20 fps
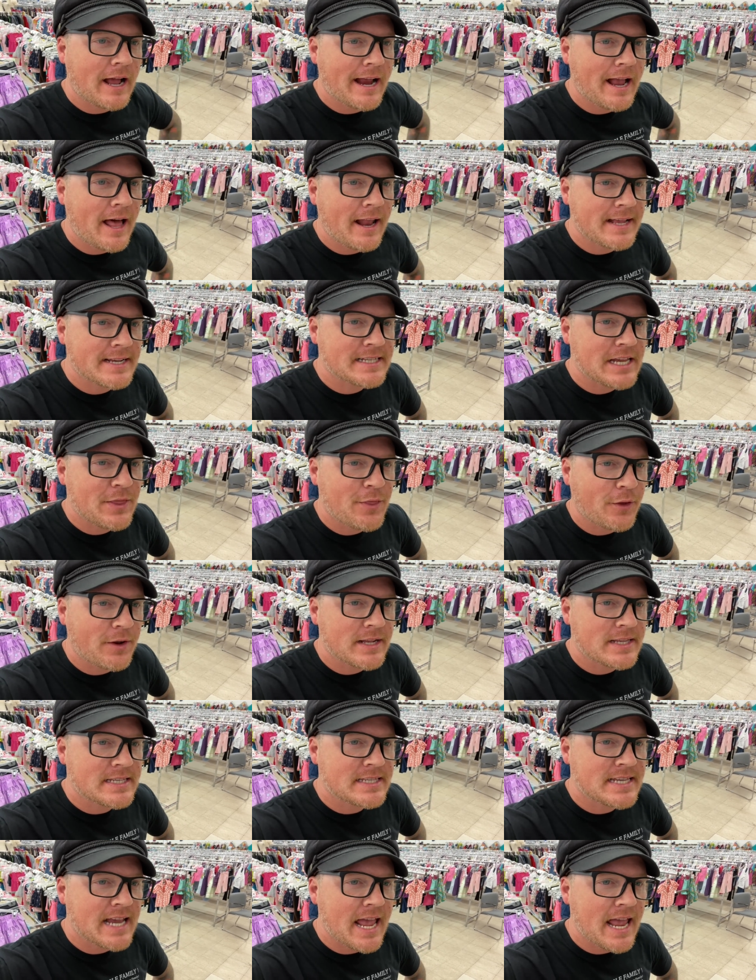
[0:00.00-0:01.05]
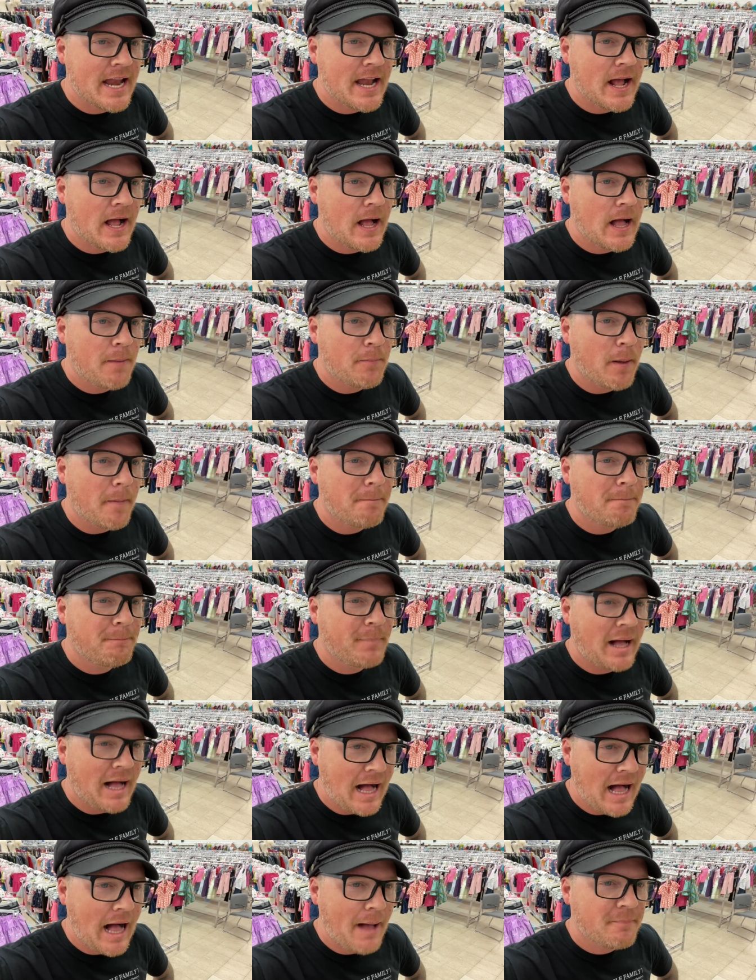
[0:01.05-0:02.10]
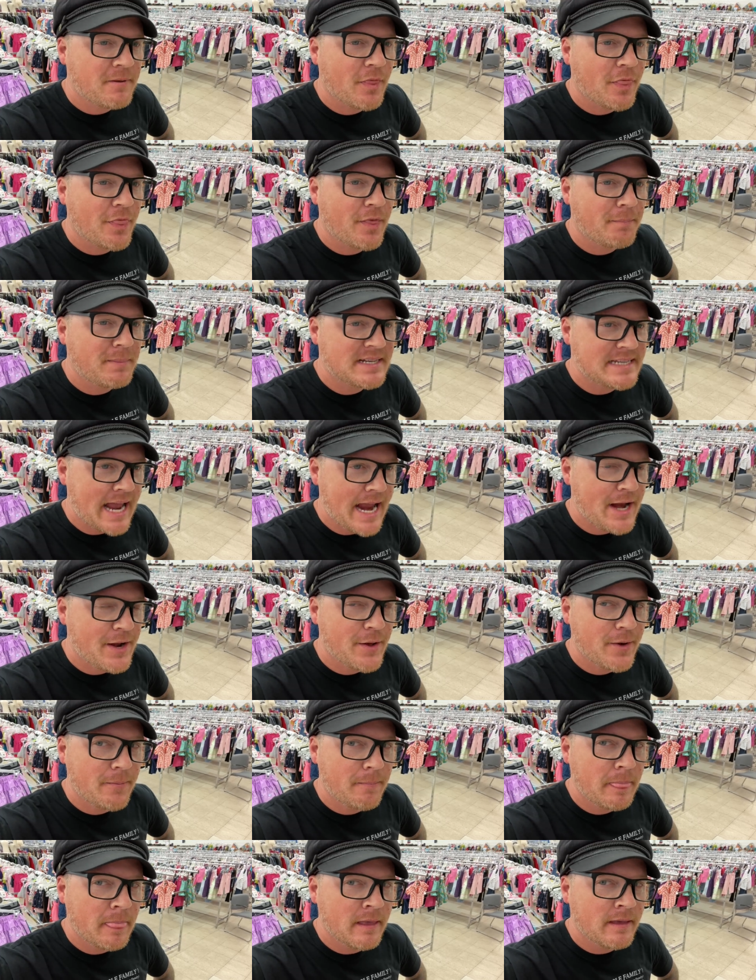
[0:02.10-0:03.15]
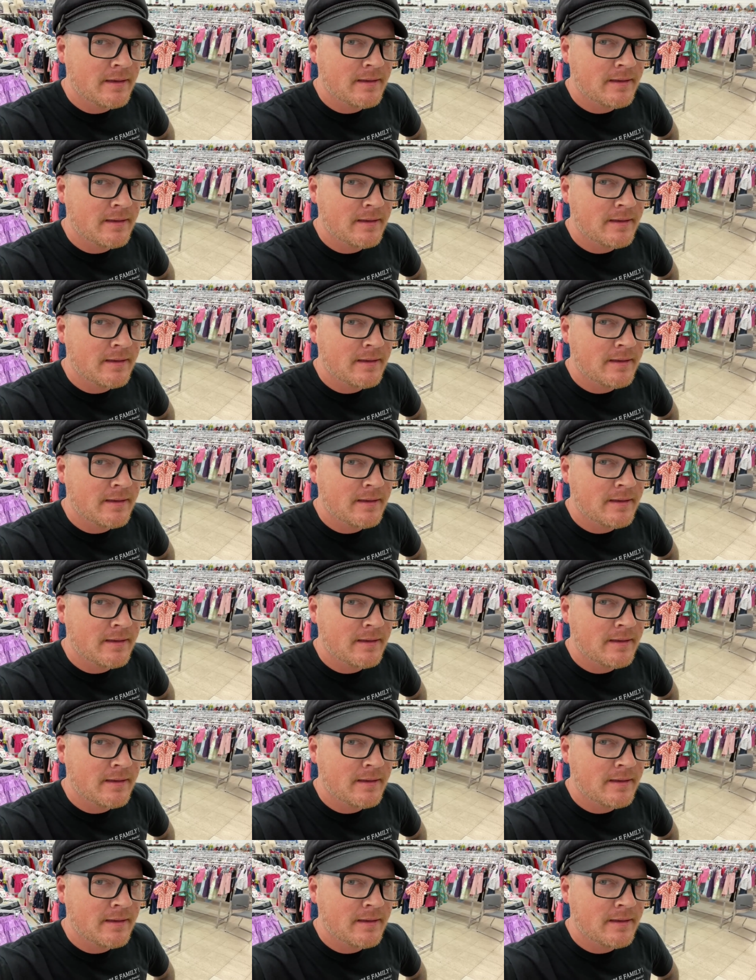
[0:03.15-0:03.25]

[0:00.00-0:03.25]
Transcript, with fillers: I honestly thought it said Pop the Potato.